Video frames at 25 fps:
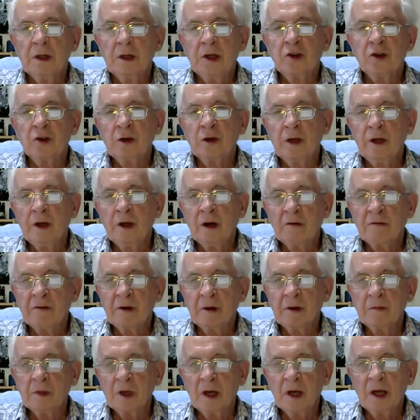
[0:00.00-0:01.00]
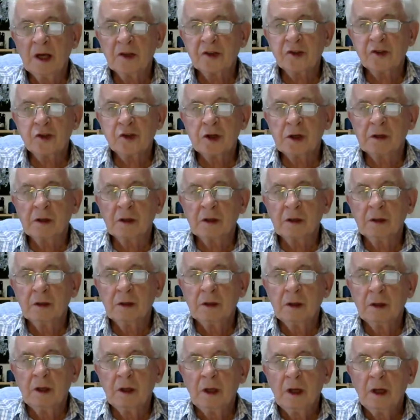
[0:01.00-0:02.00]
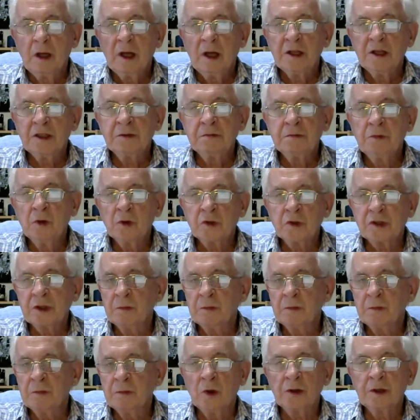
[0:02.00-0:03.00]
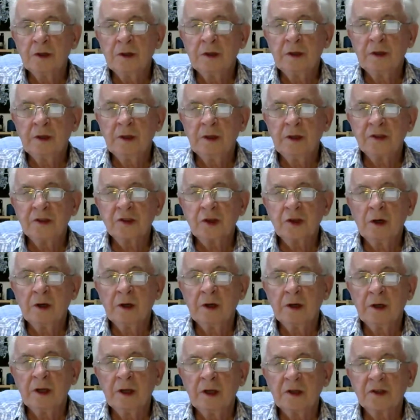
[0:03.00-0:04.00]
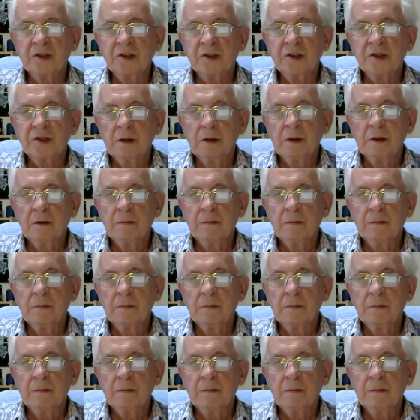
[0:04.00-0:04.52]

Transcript: issued in November last year, is most important in this context.